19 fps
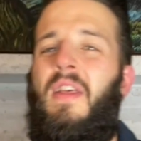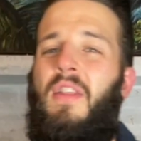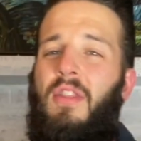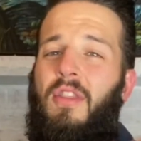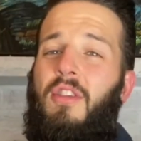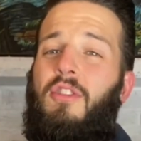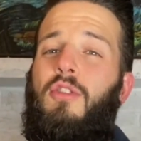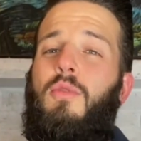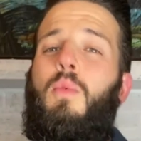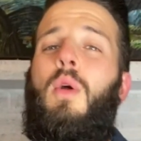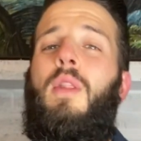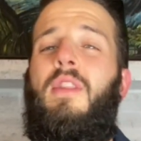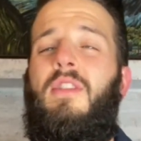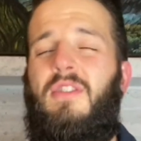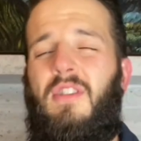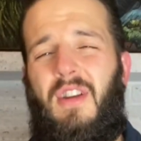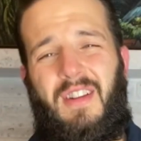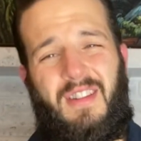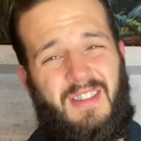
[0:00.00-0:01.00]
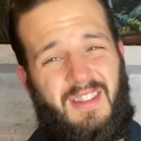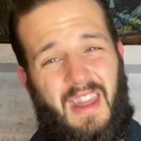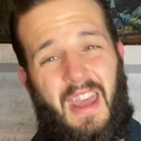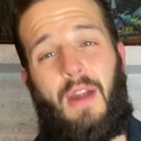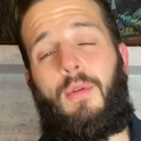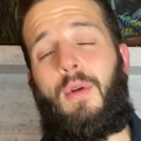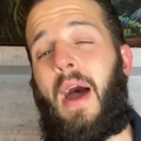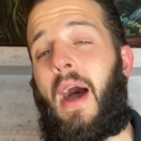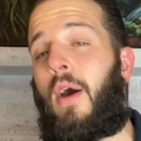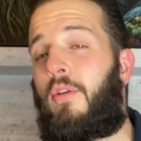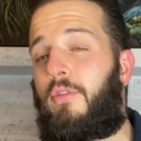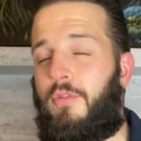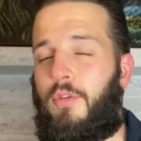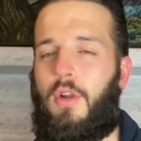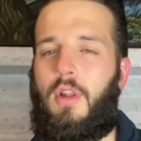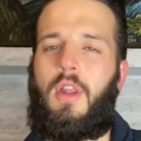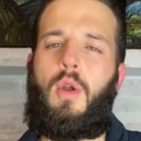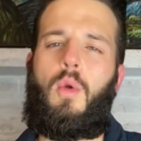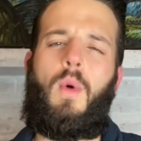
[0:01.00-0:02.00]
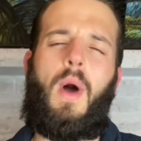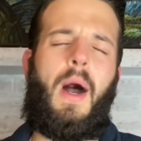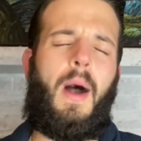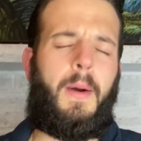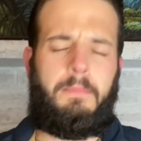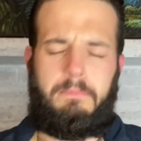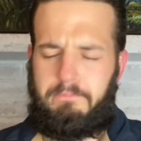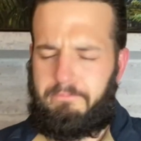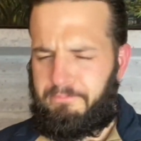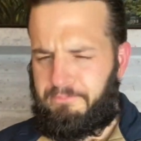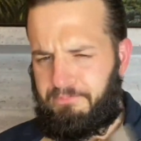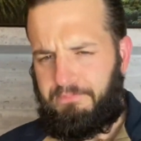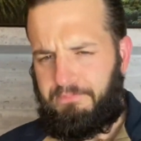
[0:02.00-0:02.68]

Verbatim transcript: This is one that's gonna stay around for a little while.